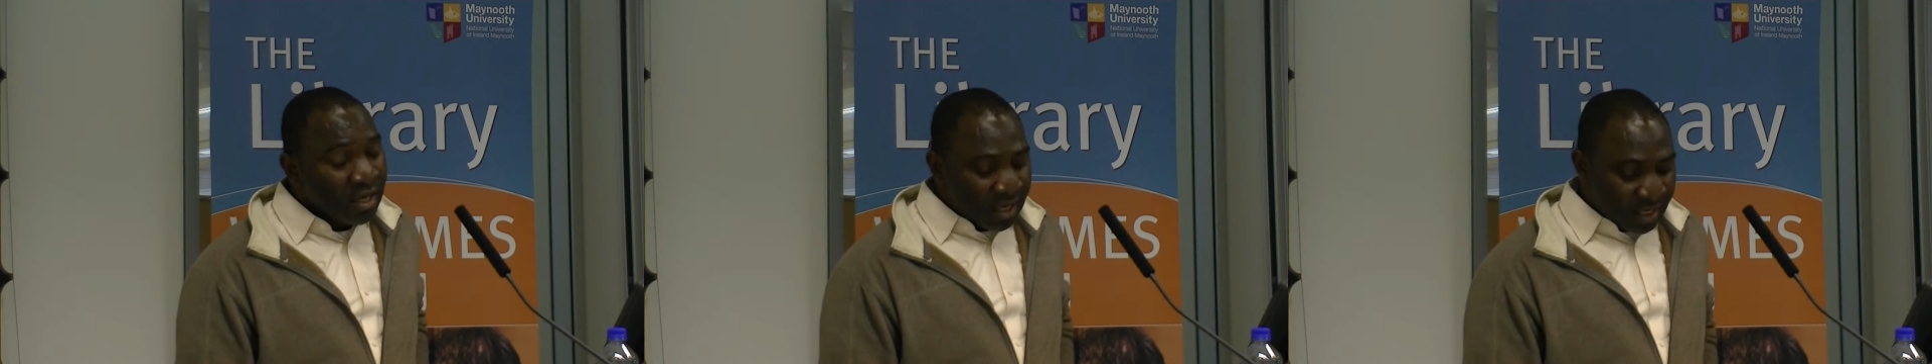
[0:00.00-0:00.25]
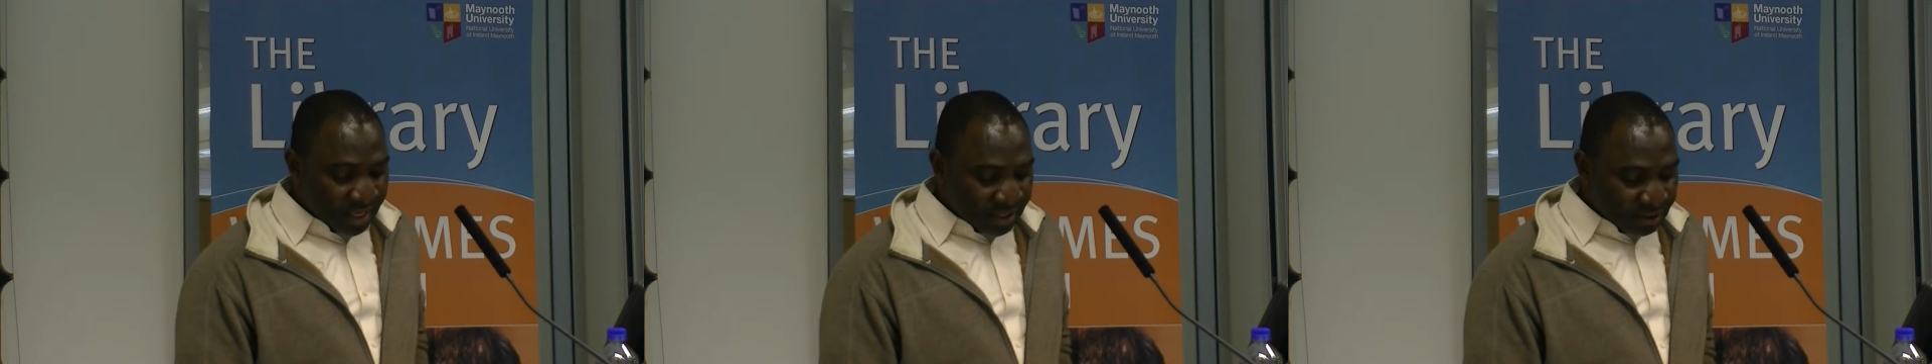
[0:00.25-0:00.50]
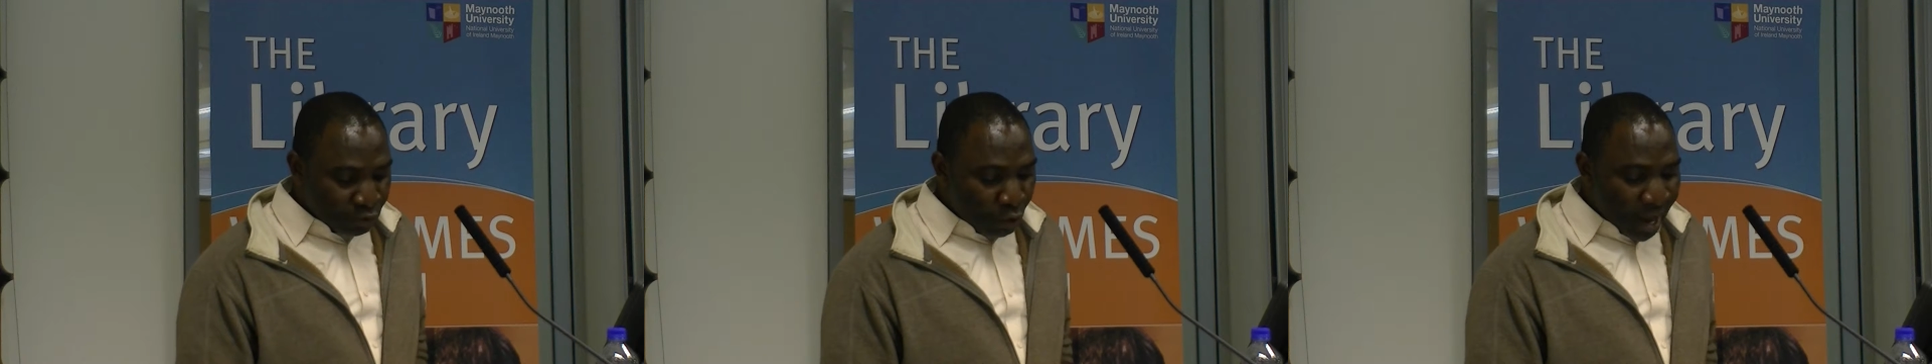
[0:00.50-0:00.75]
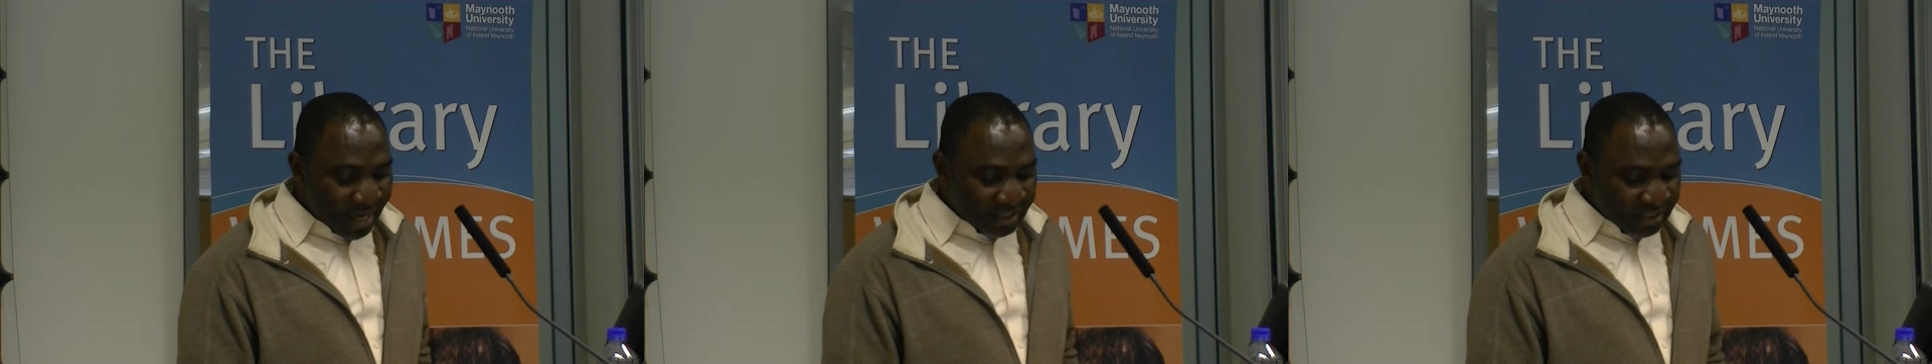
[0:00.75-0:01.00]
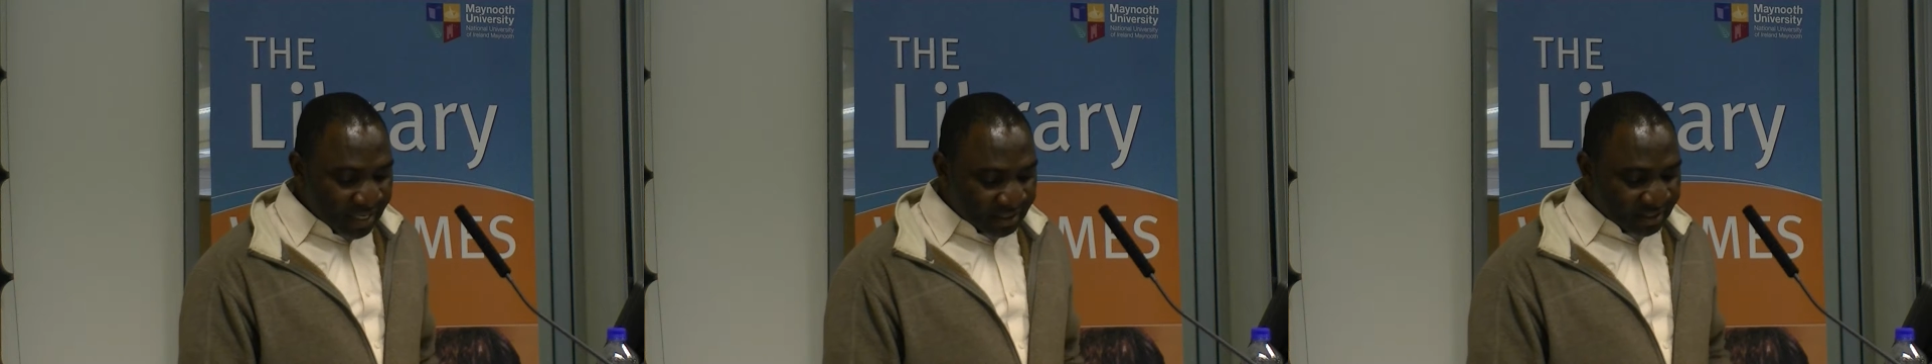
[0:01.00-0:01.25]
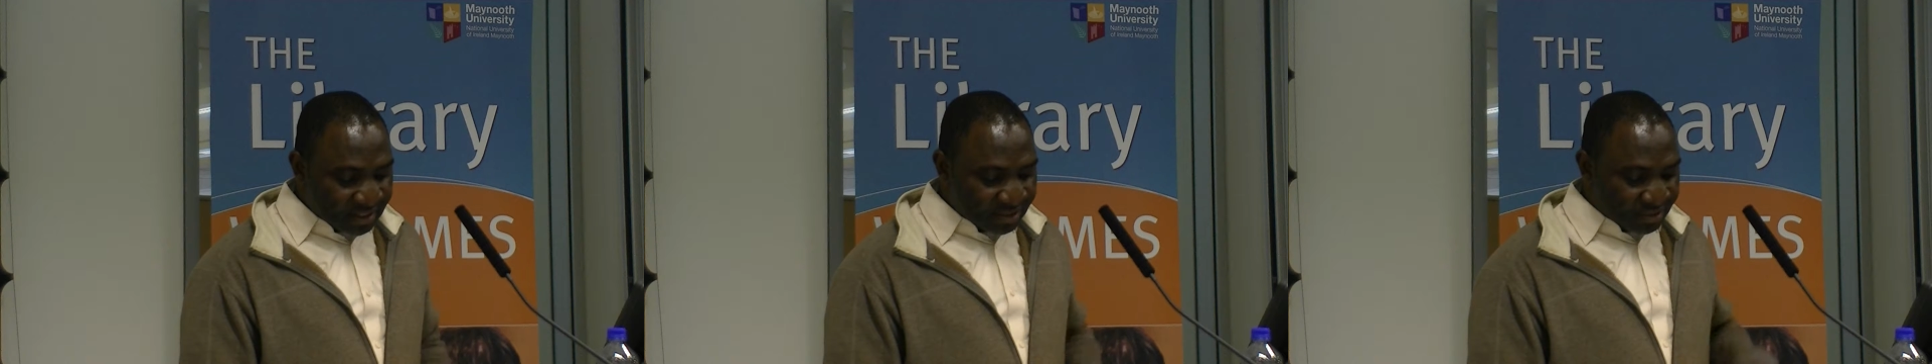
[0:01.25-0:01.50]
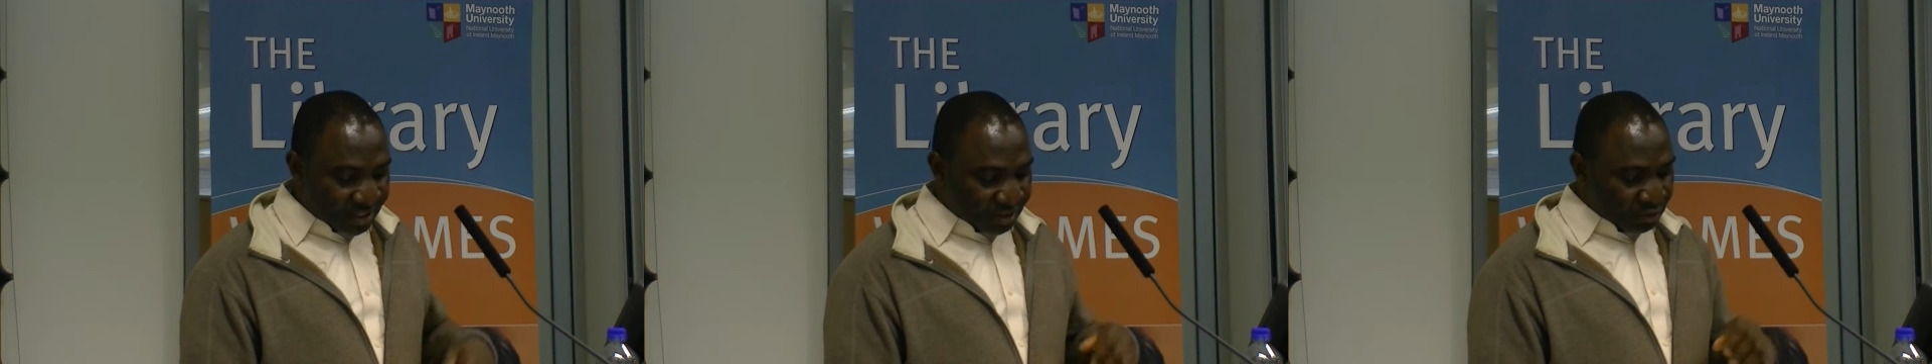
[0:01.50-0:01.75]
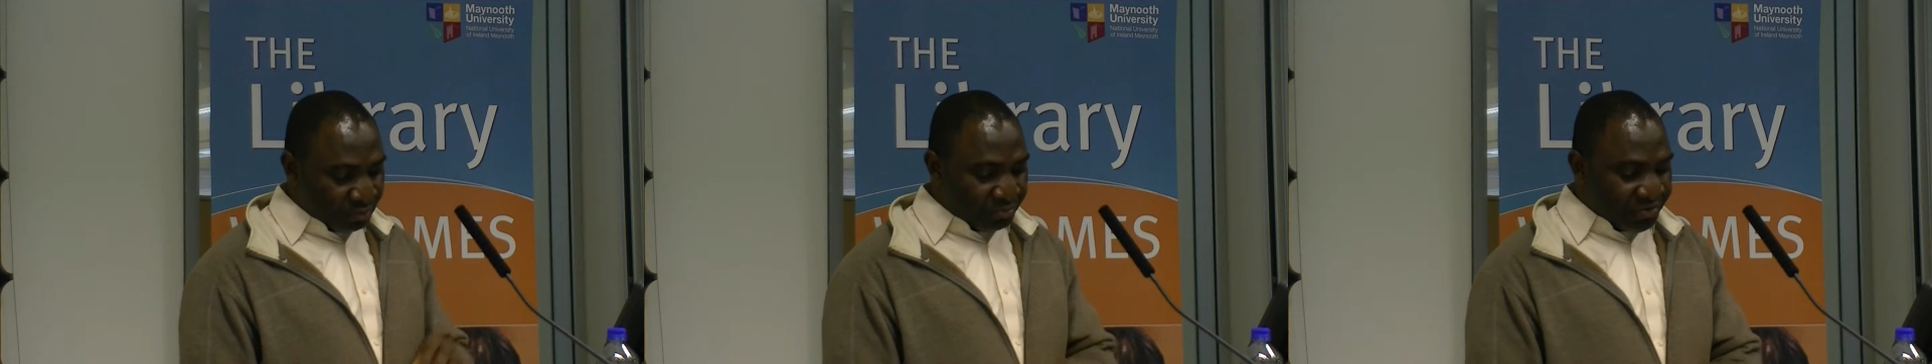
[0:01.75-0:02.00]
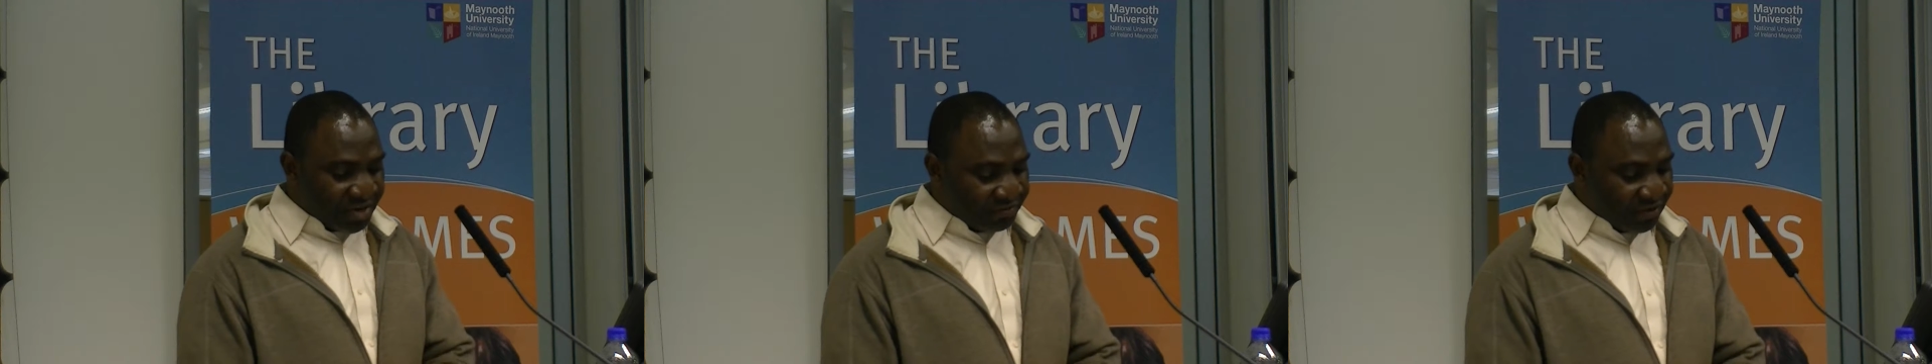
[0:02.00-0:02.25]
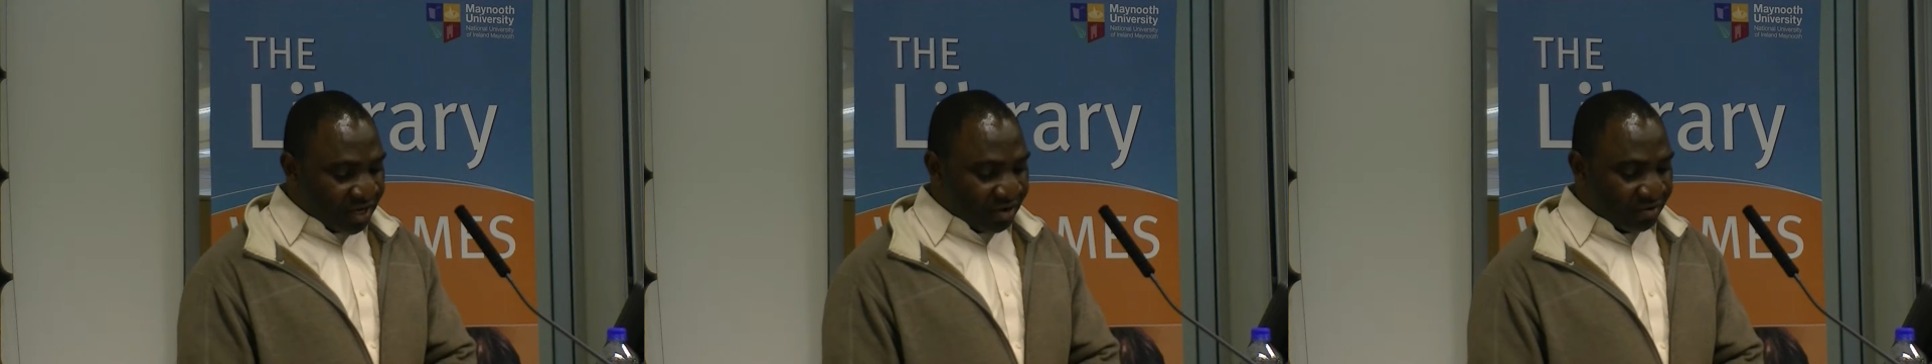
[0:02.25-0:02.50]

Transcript: it is quite necessary to briefly